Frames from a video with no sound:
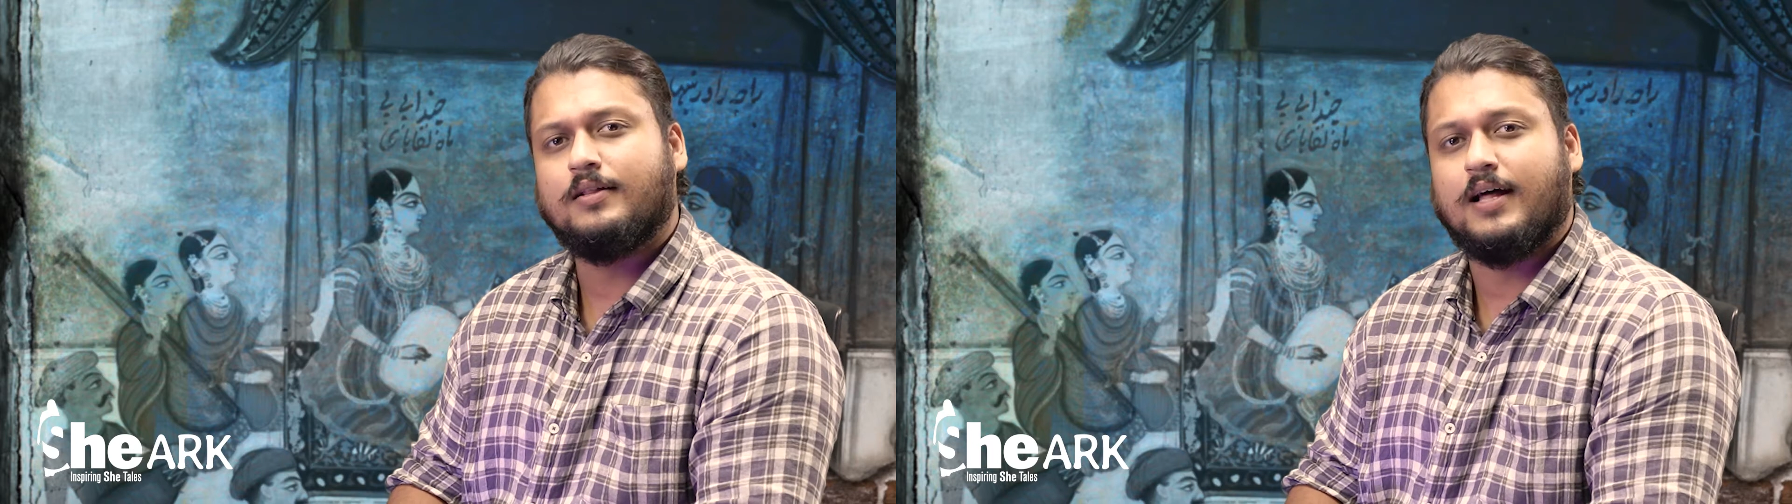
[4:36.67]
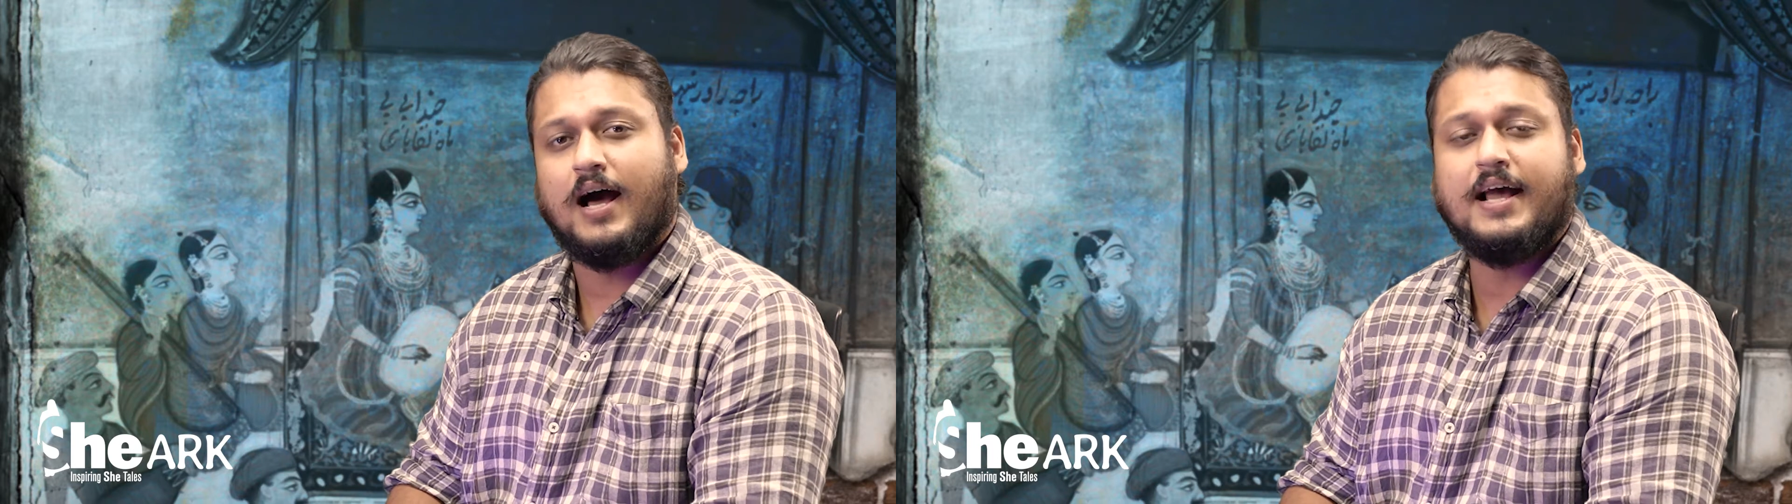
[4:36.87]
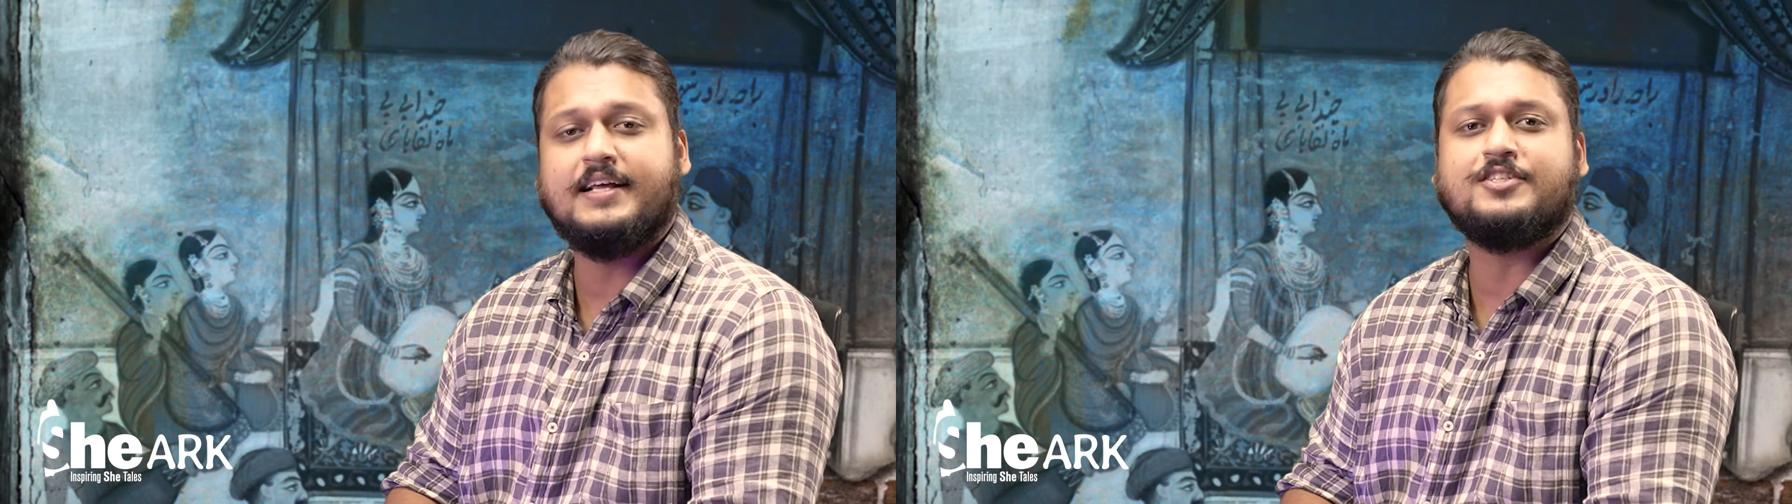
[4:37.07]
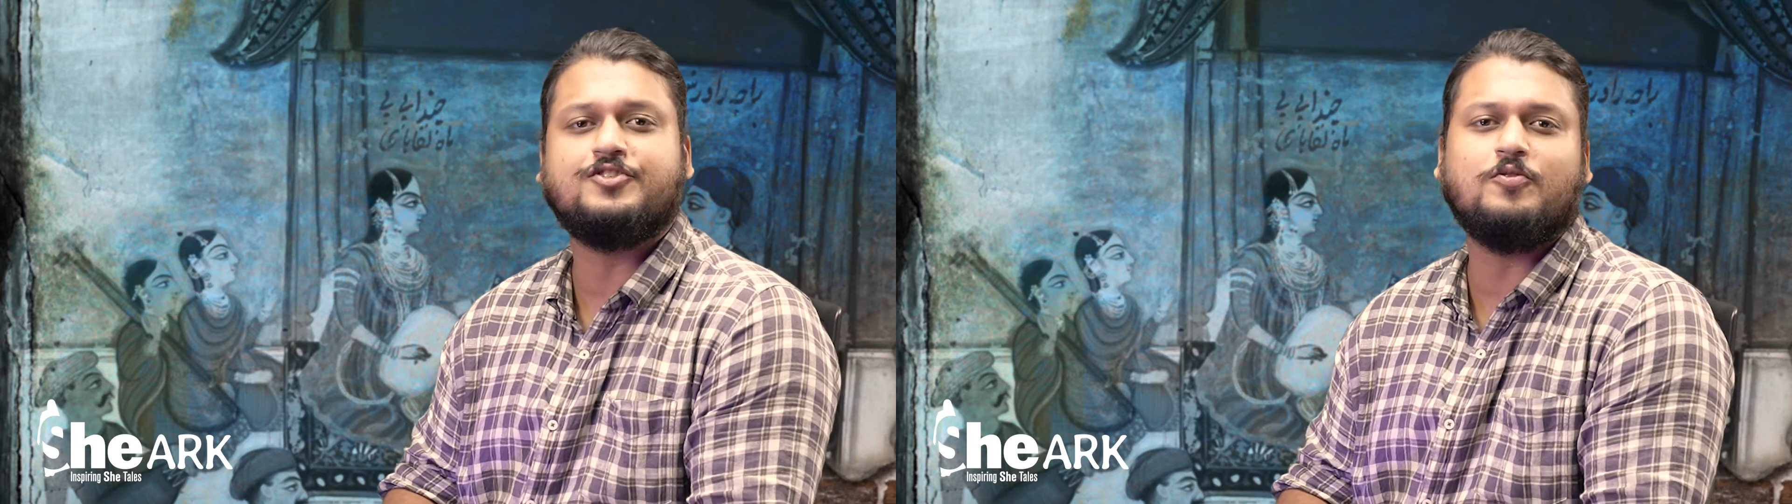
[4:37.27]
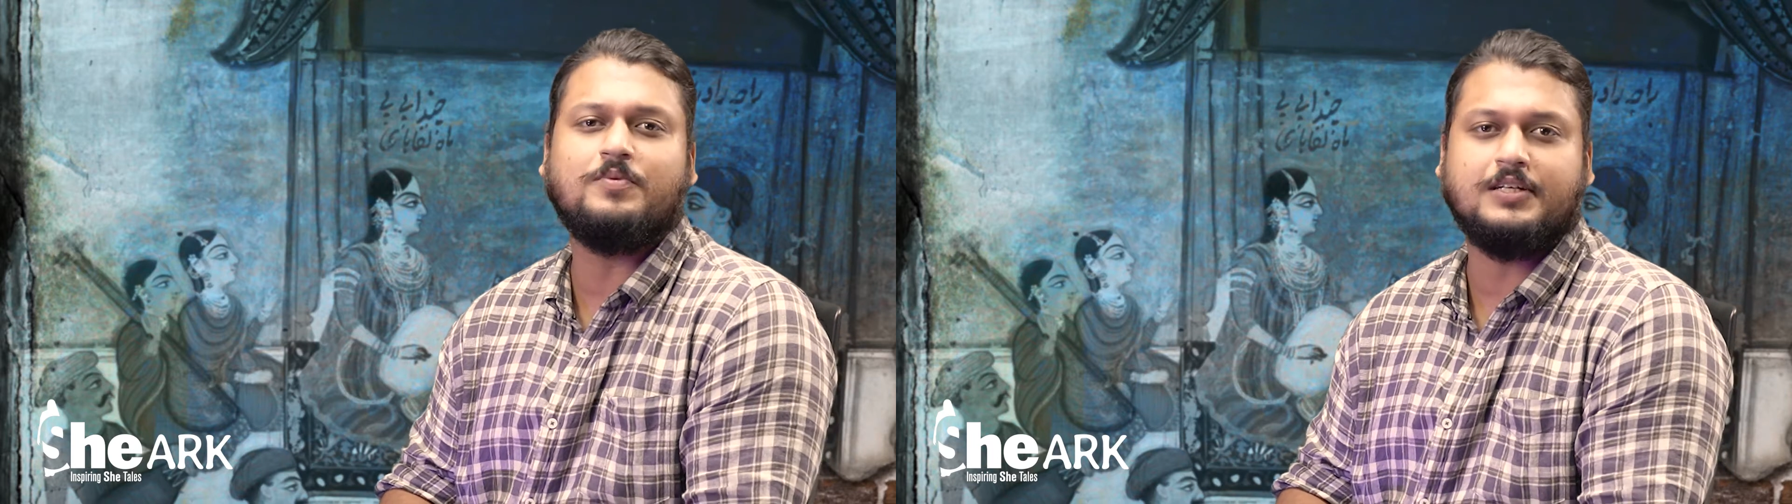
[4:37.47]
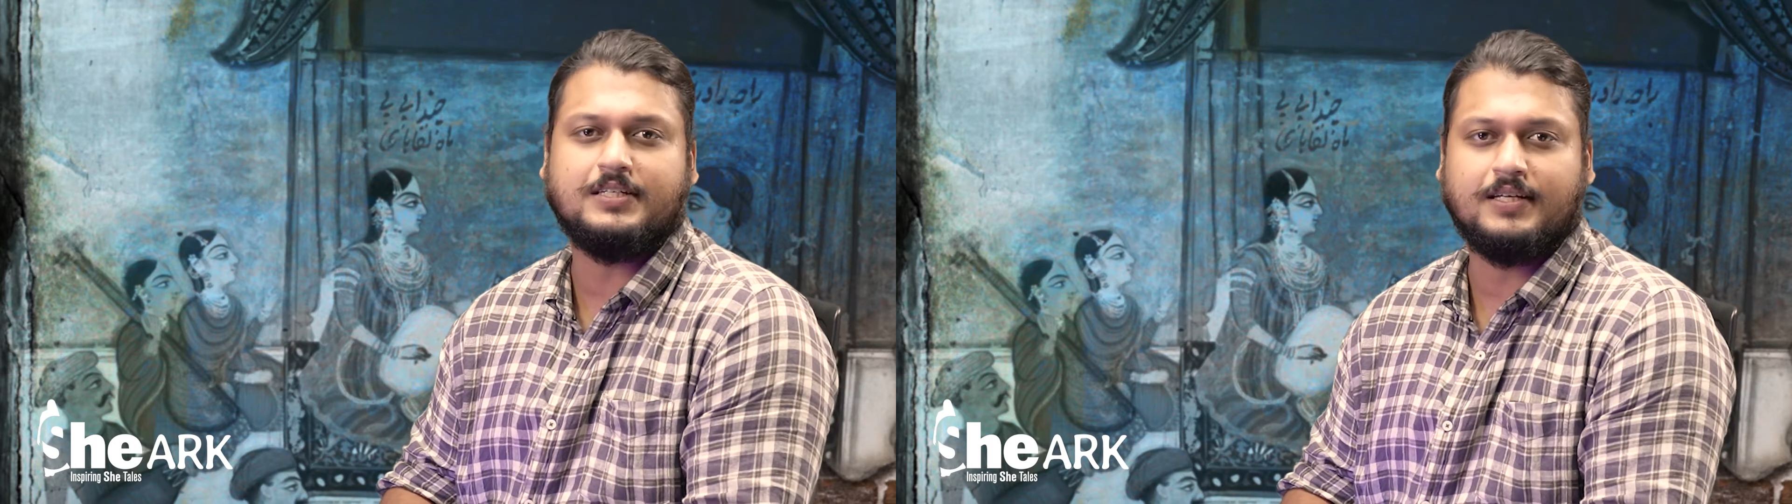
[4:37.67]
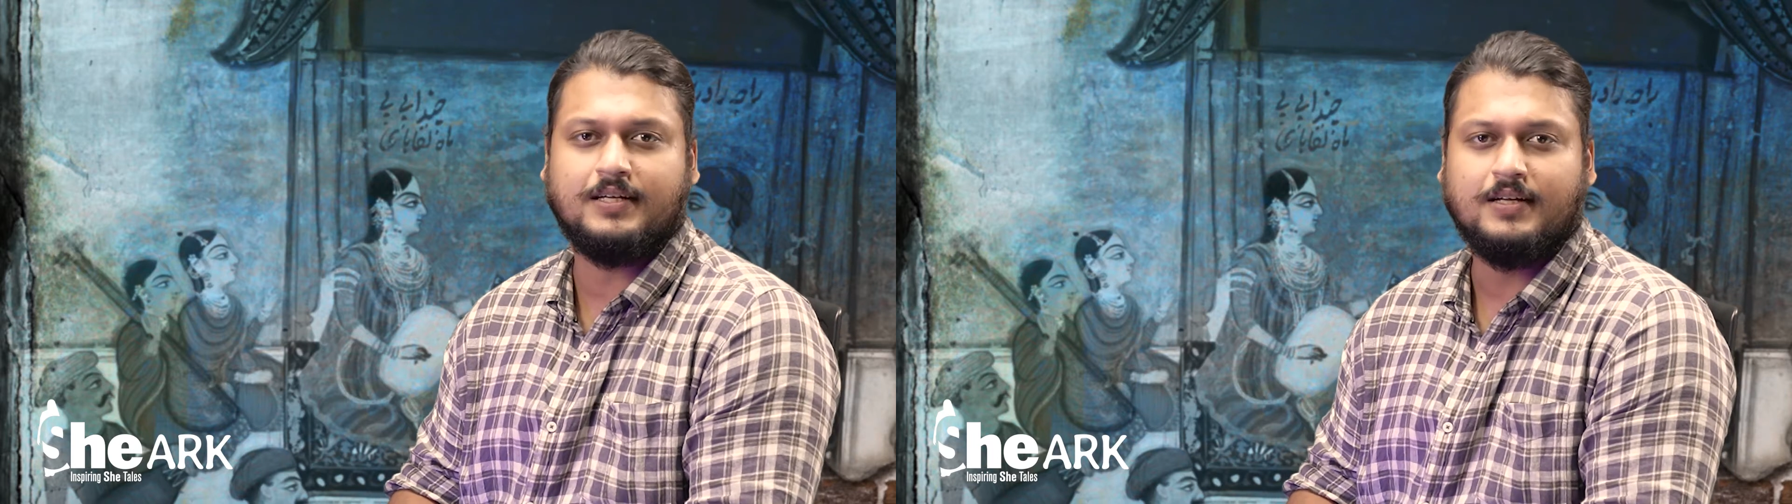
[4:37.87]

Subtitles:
the highest nobility,